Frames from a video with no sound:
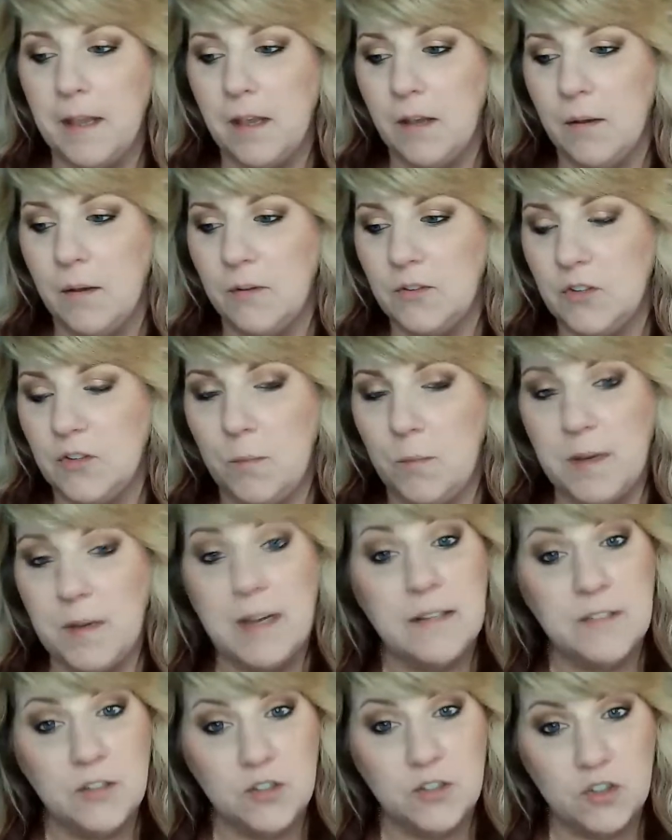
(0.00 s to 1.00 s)
So because
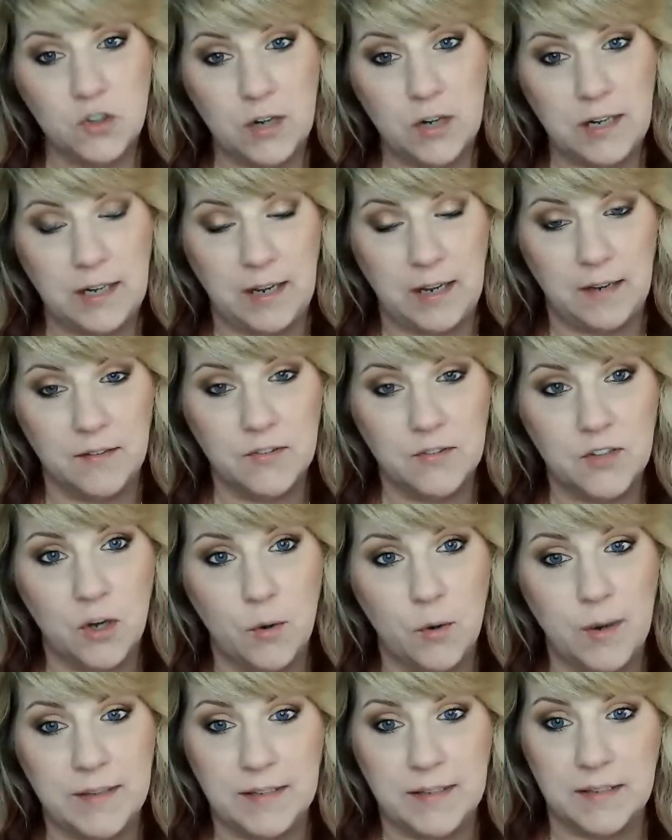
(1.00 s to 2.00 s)
there's training, so
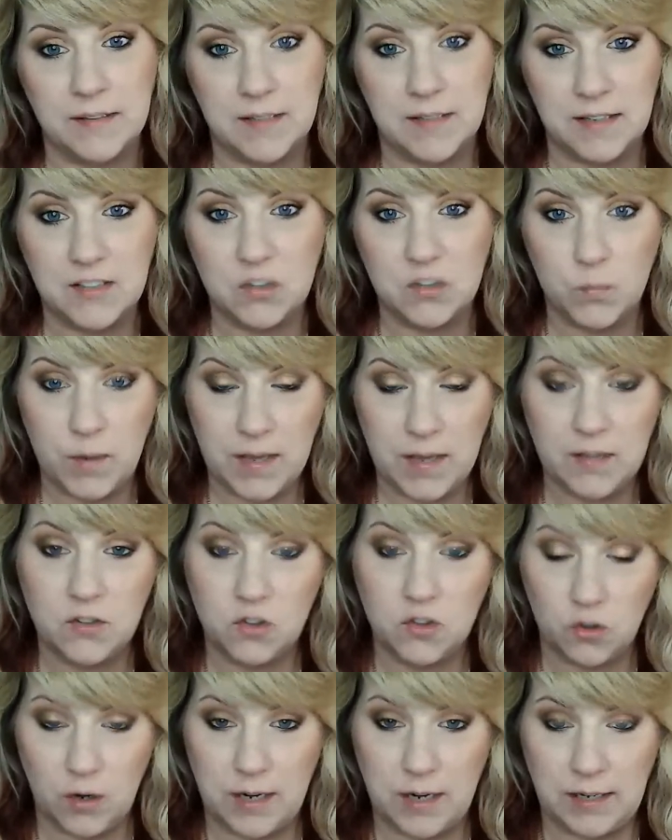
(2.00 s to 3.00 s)
it's a 6-week
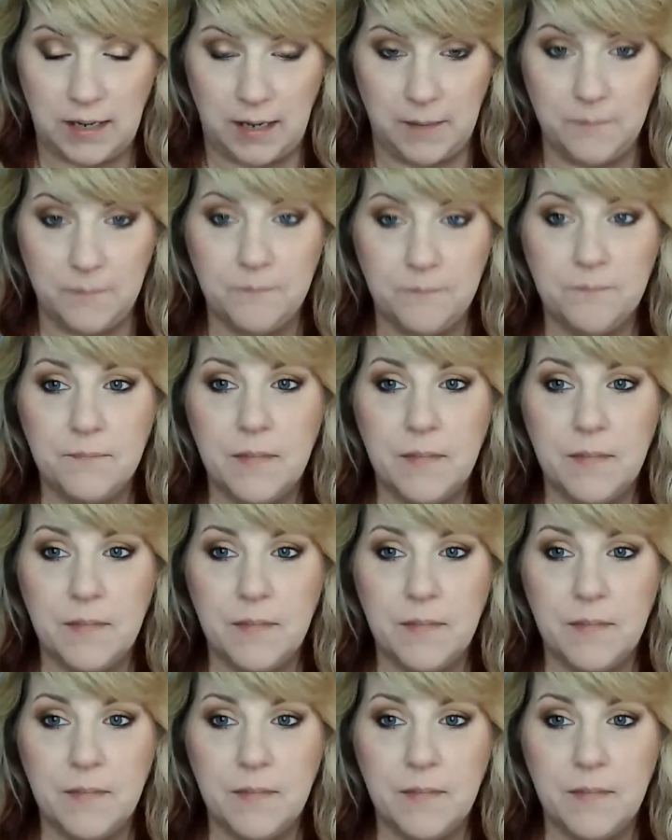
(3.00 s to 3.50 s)
training.